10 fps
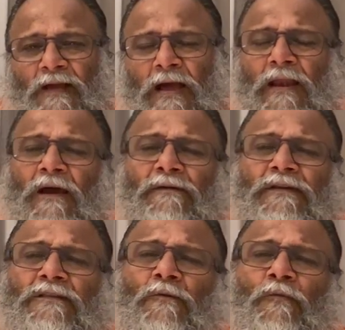
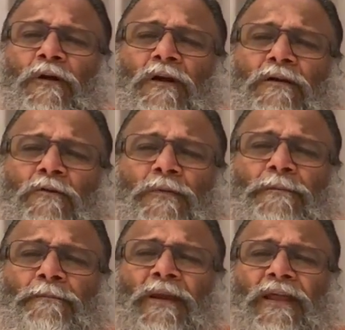Allowing the world to be
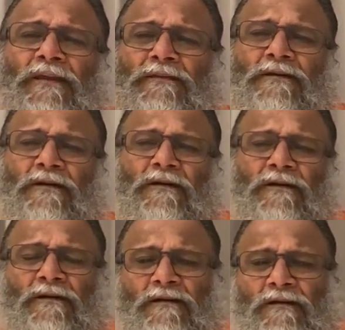played,
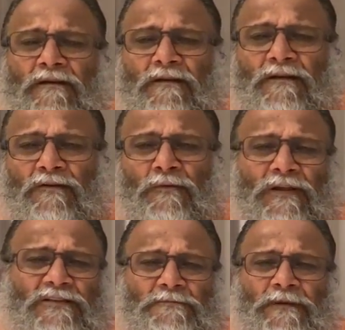to
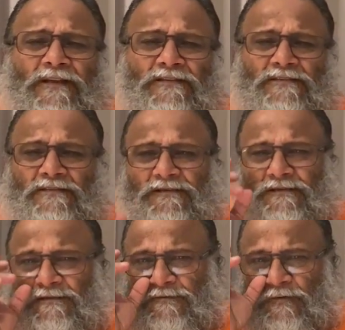express,
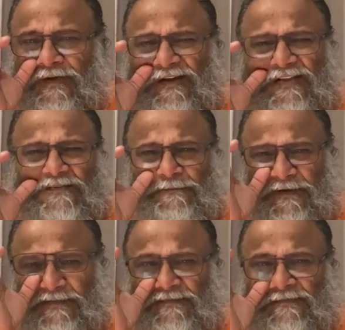to
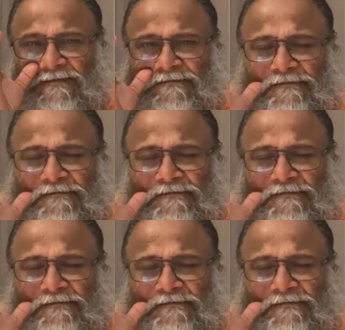unexpress.